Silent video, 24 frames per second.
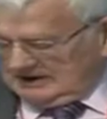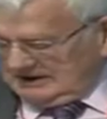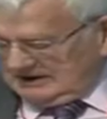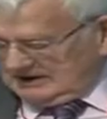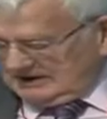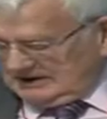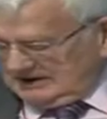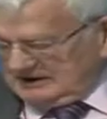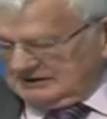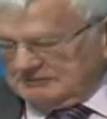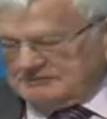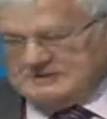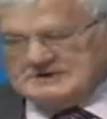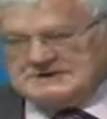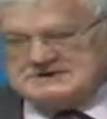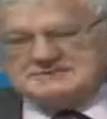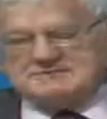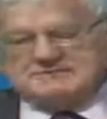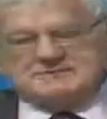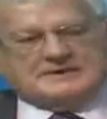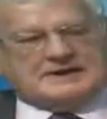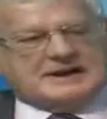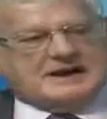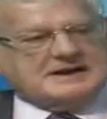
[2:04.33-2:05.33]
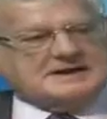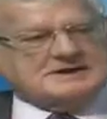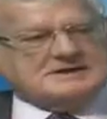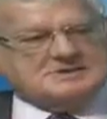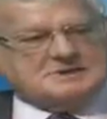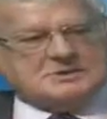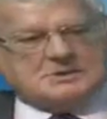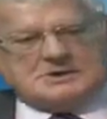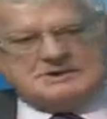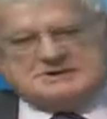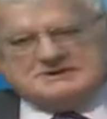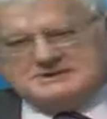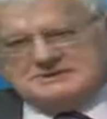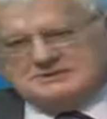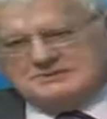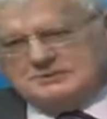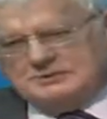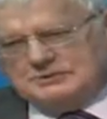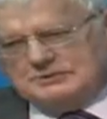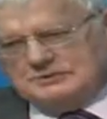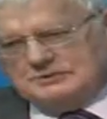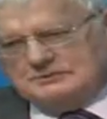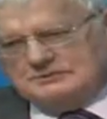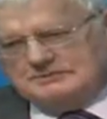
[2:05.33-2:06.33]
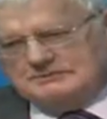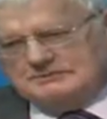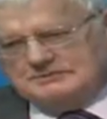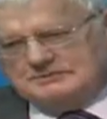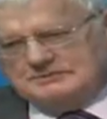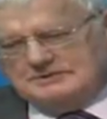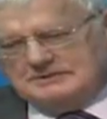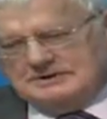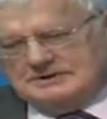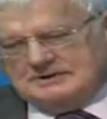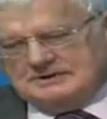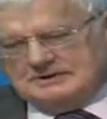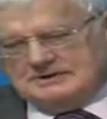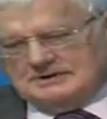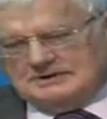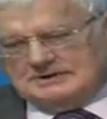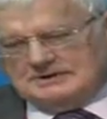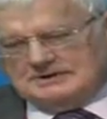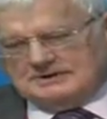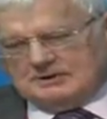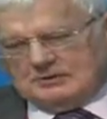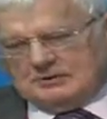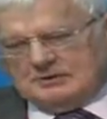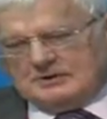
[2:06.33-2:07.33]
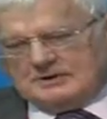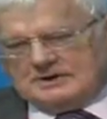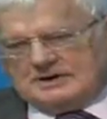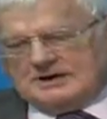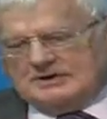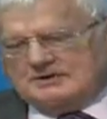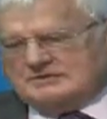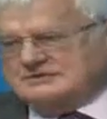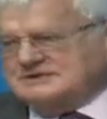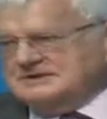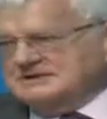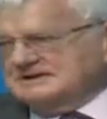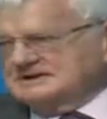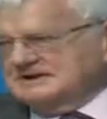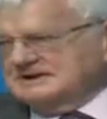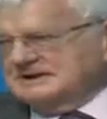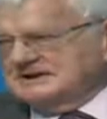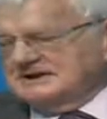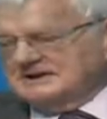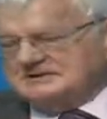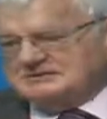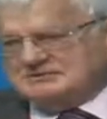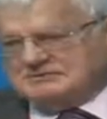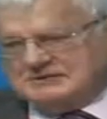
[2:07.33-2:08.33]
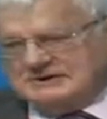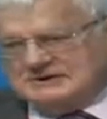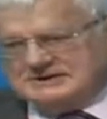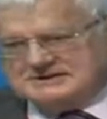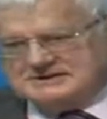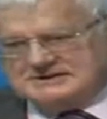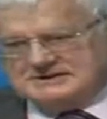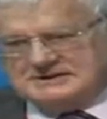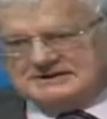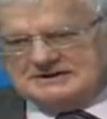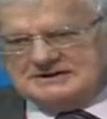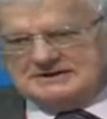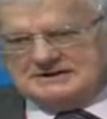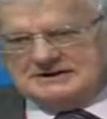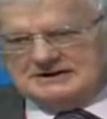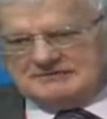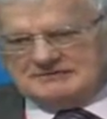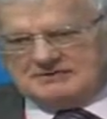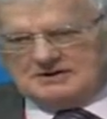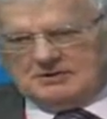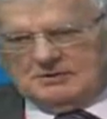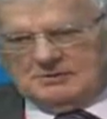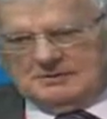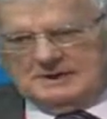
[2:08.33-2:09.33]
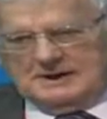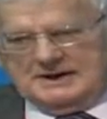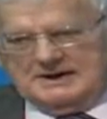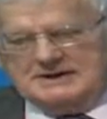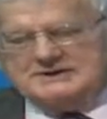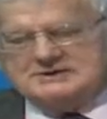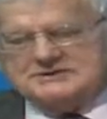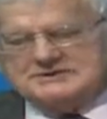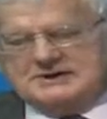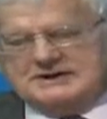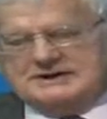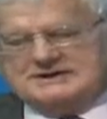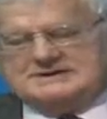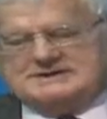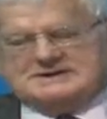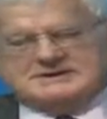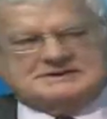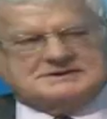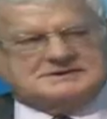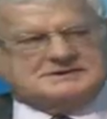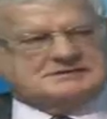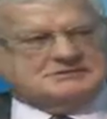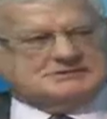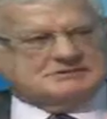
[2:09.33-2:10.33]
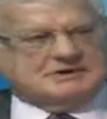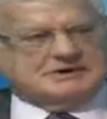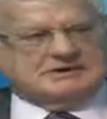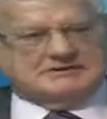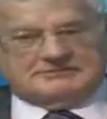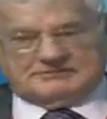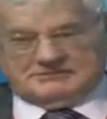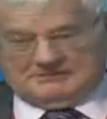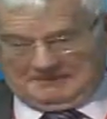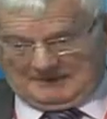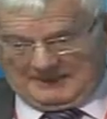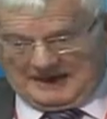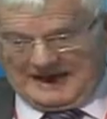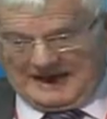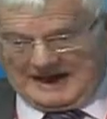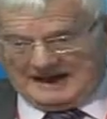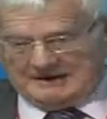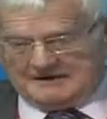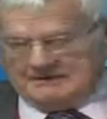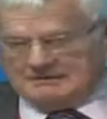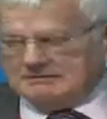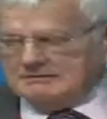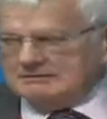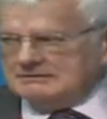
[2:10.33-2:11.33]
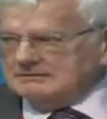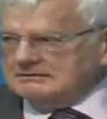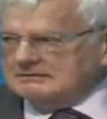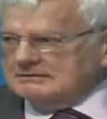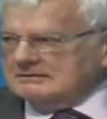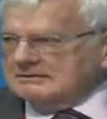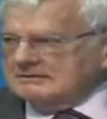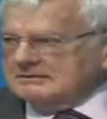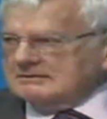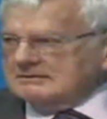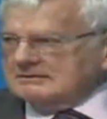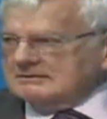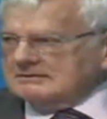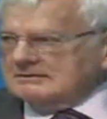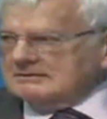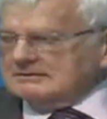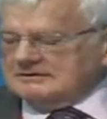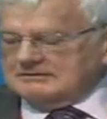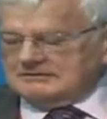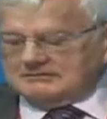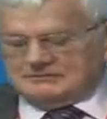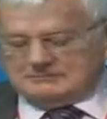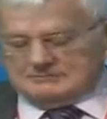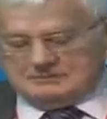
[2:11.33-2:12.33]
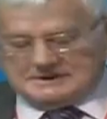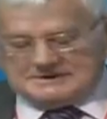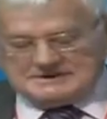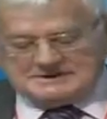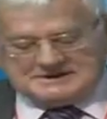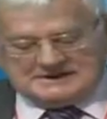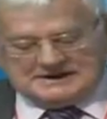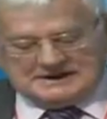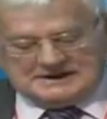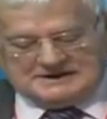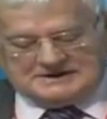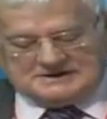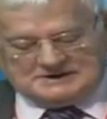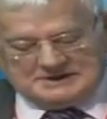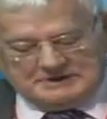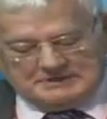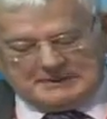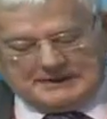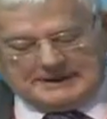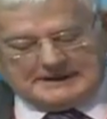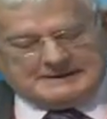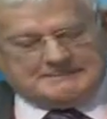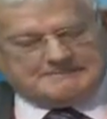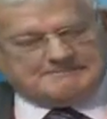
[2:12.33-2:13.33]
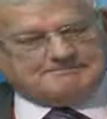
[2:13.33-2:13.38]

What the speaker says: And the reason for that is quite simple, that all the countries in this region have common interests that derive from that. And basically shipping,